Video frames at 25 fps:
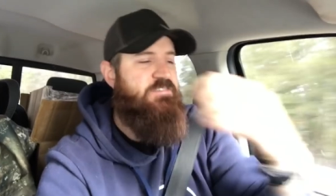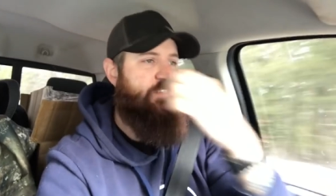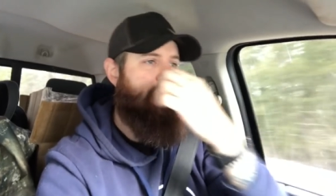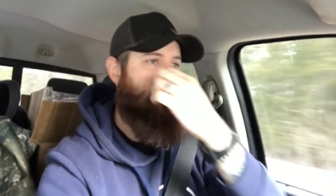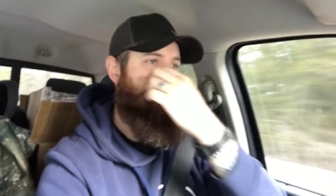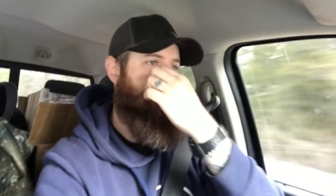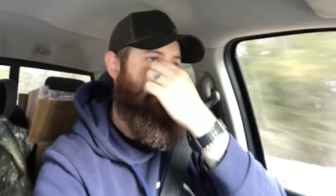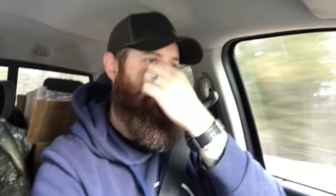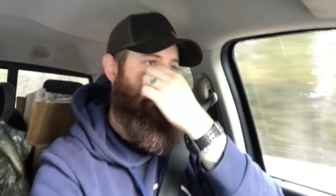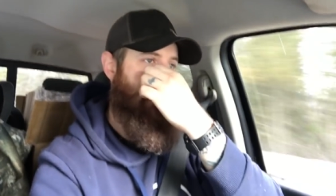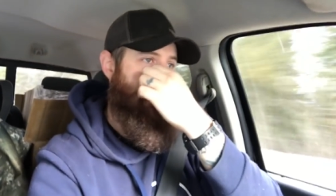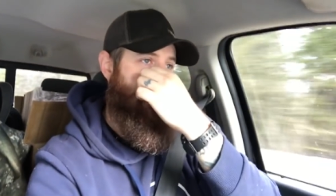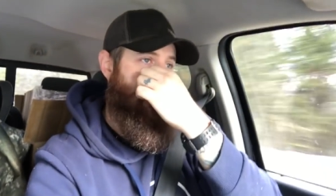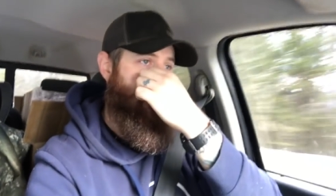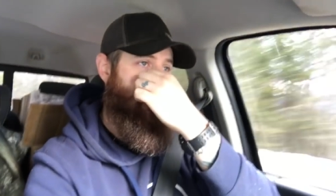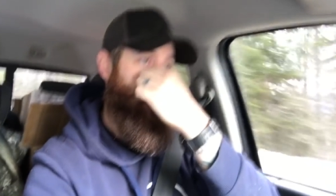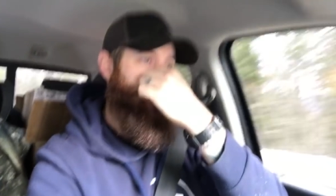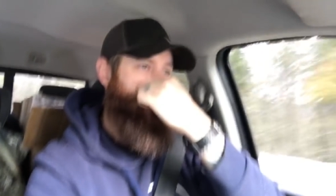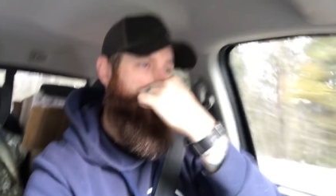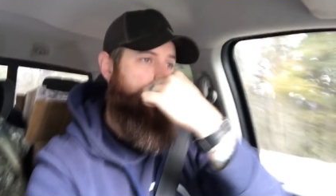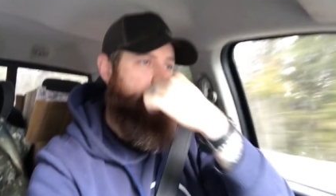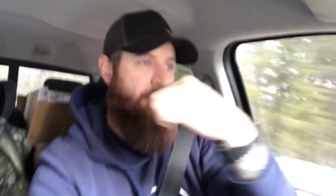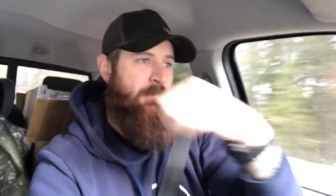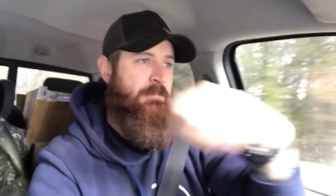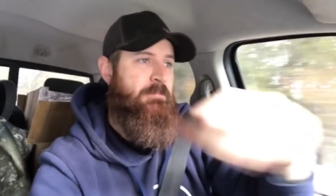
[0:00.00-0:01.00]
to be
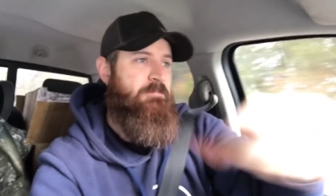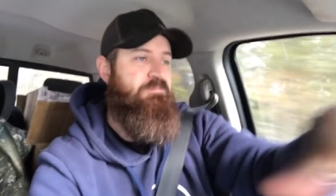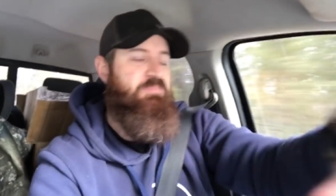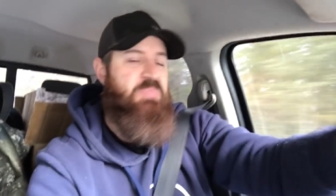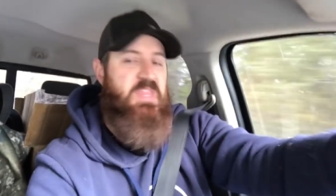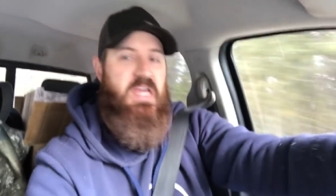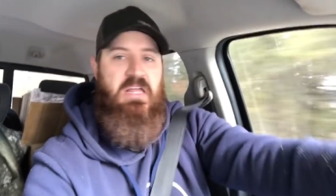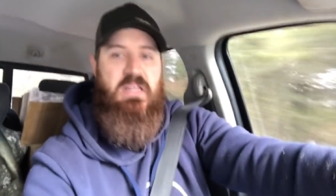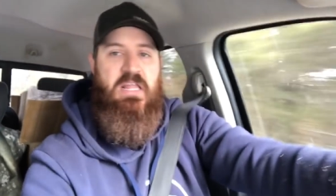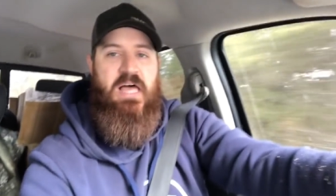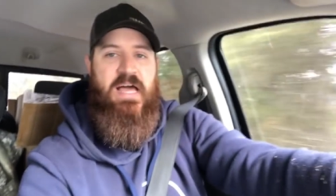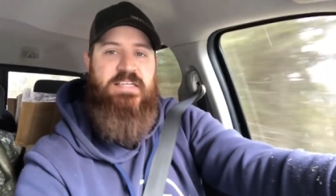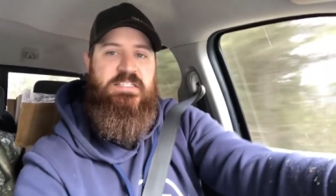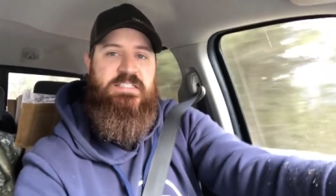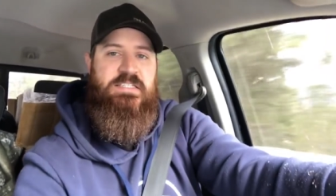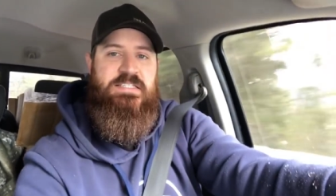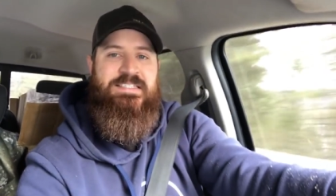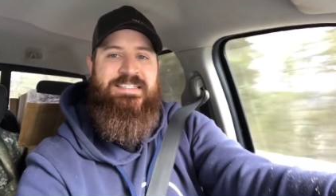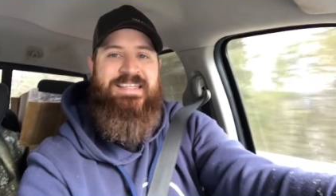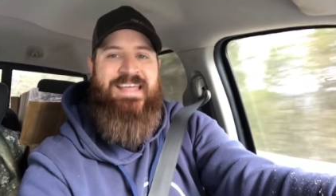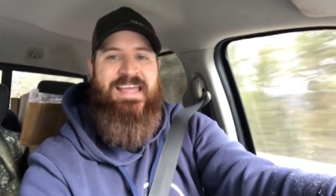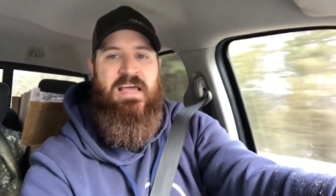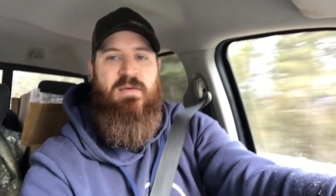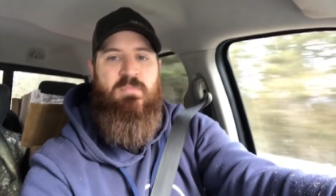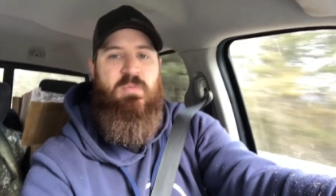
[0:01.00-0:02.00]
a
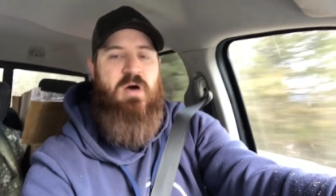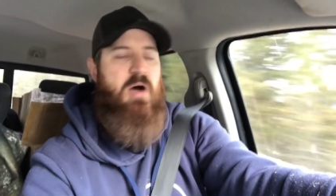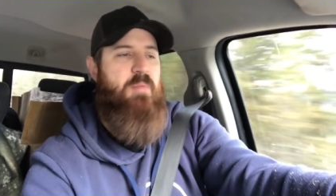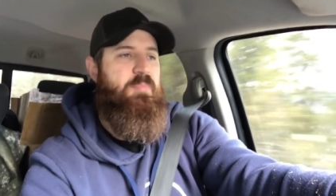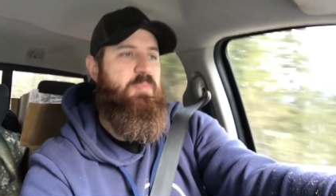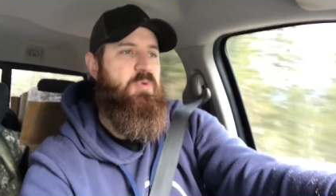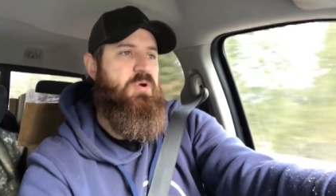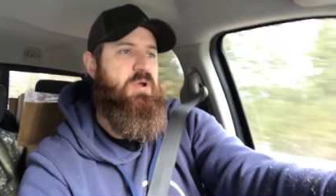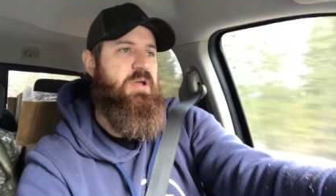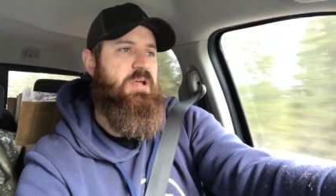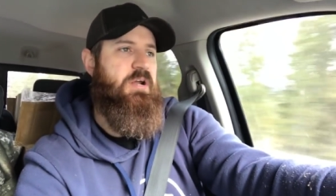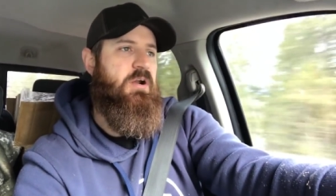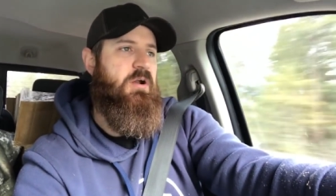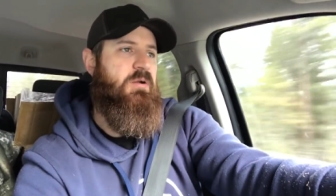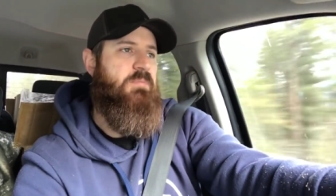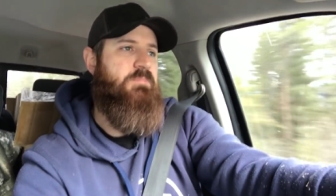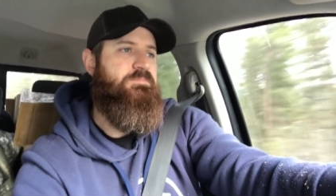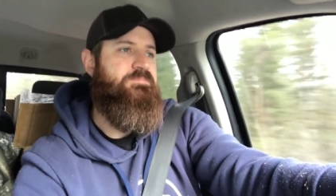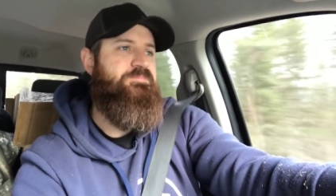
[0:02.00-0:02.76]
licensed ham operator.